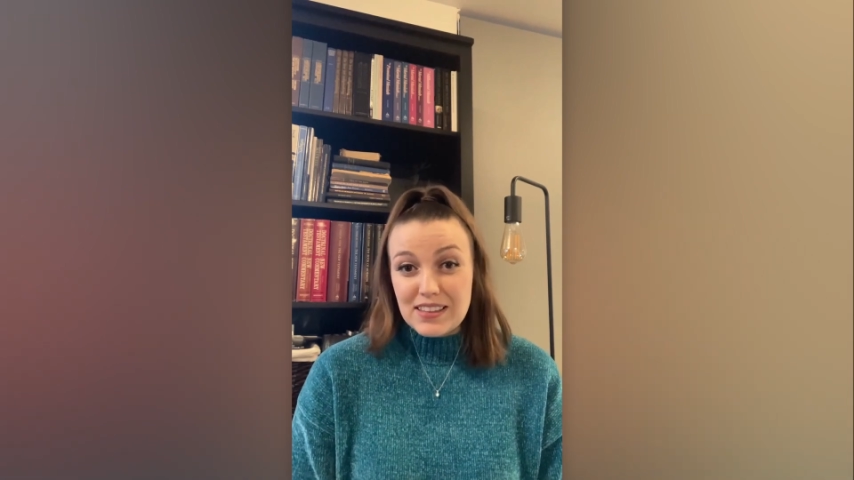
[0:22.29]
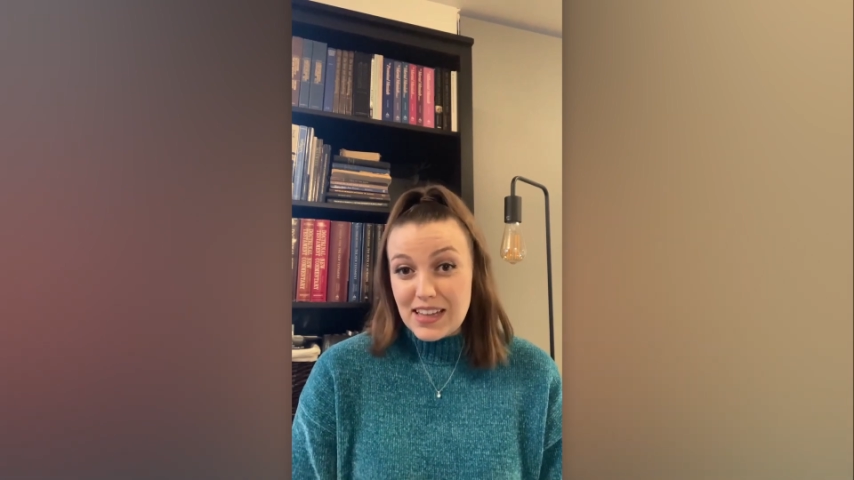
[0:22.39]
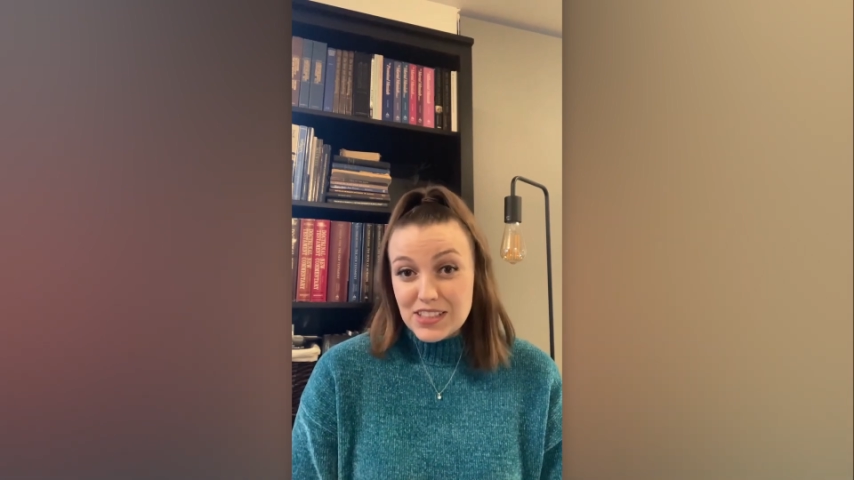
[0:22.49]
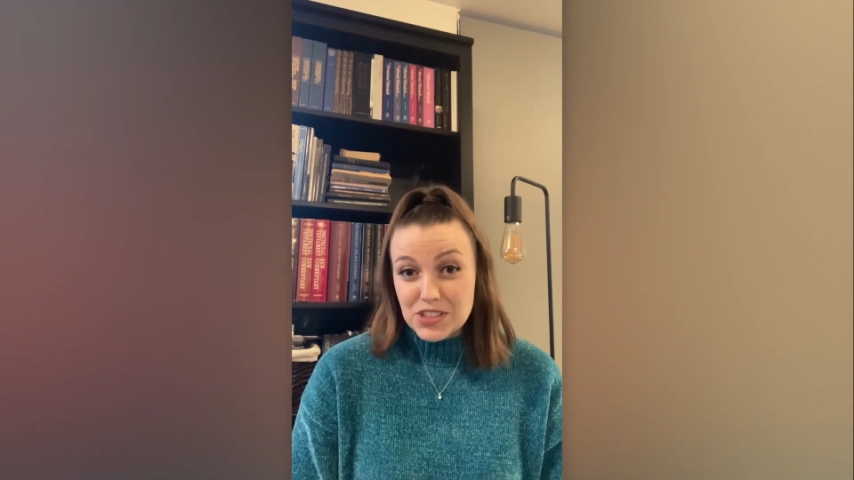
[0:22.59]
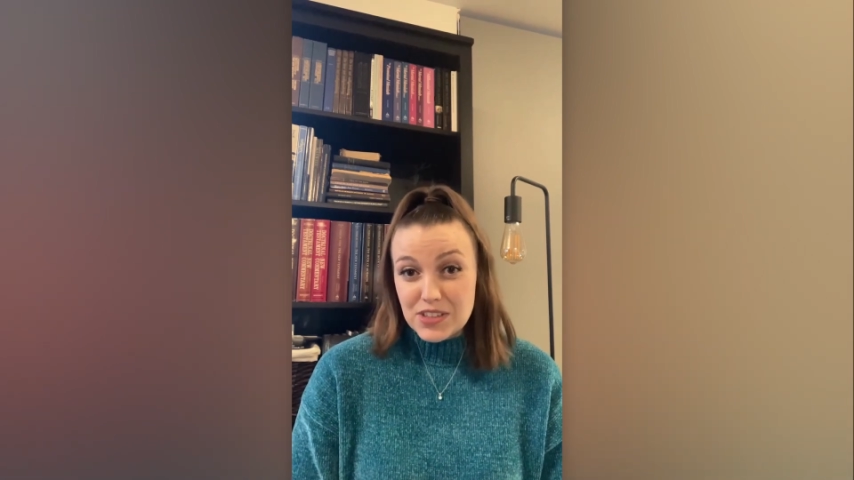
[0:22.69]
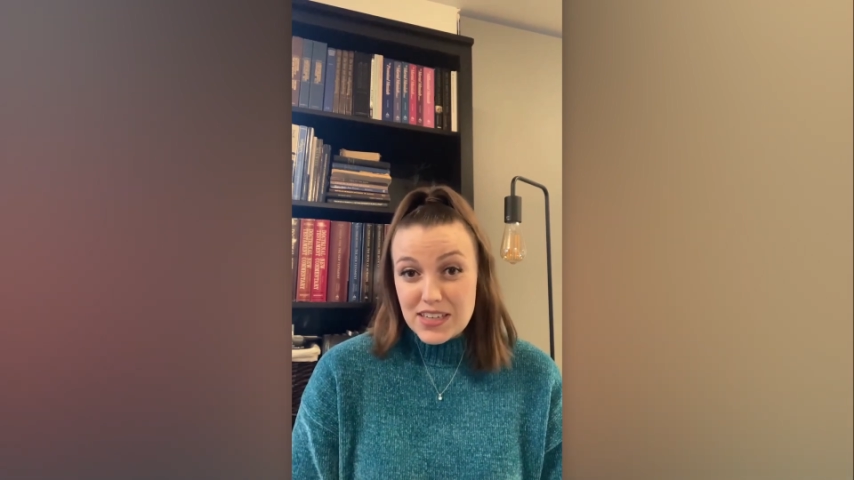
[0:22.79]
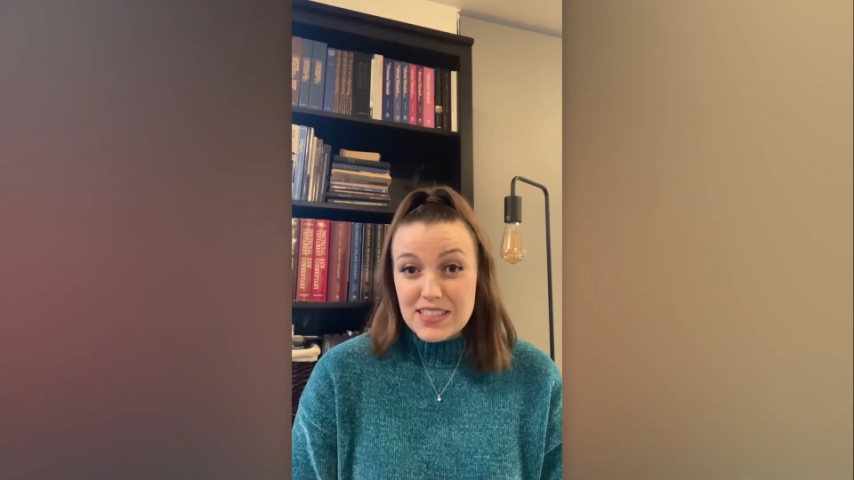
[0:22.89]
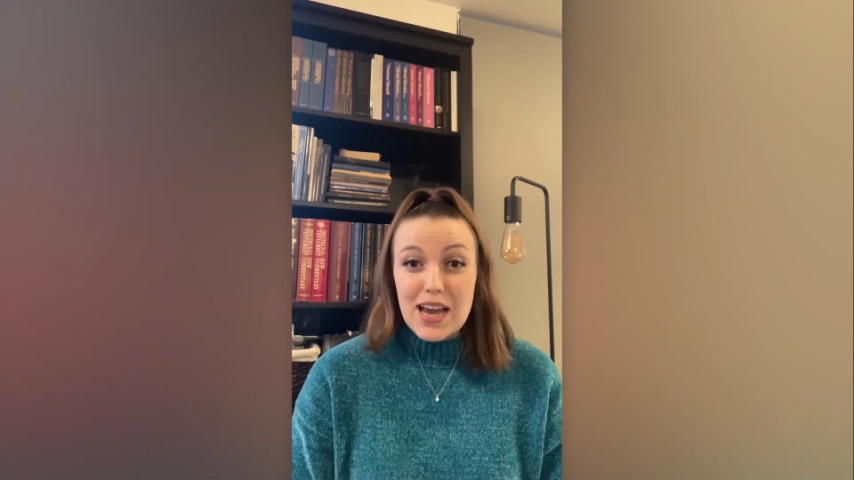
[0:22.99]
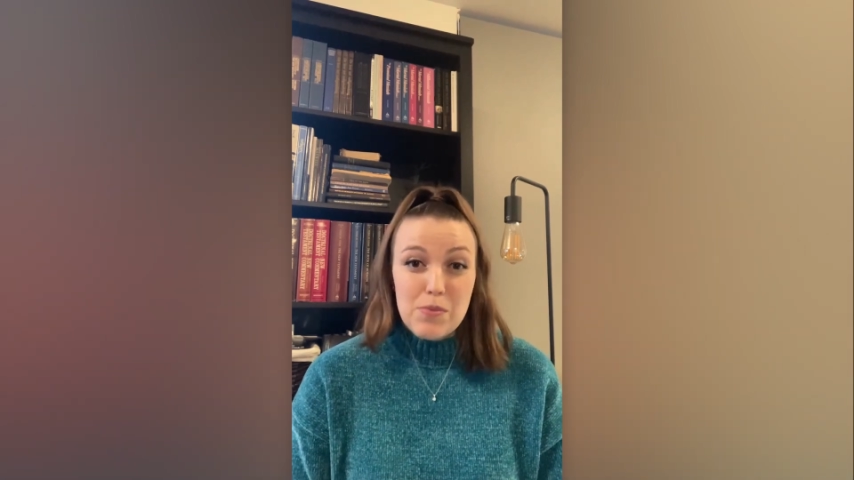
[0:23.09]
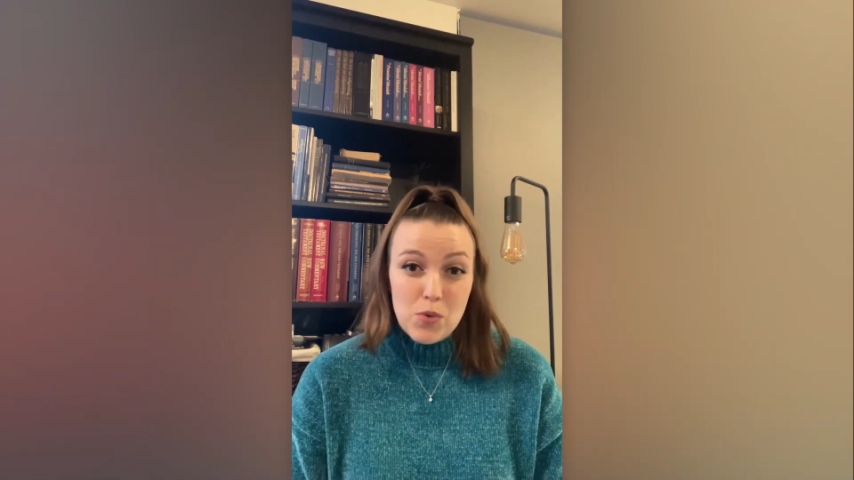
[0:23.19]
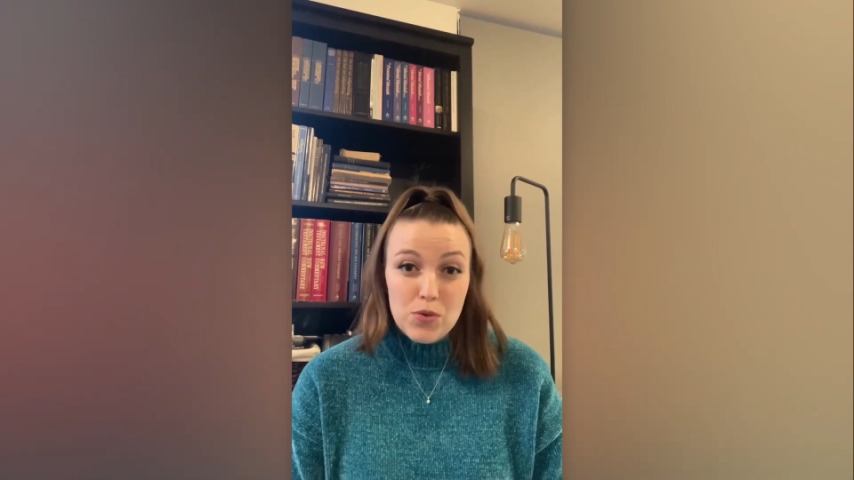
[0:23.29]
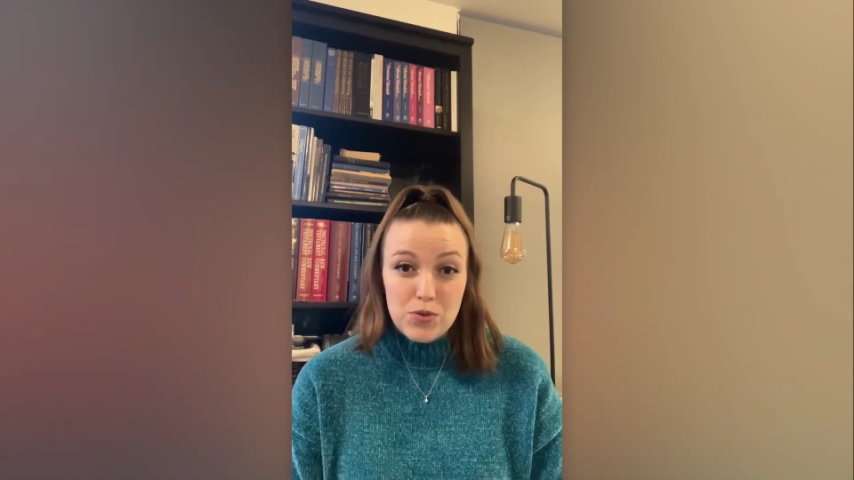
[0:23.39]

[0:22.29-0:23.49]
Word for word: less stress and more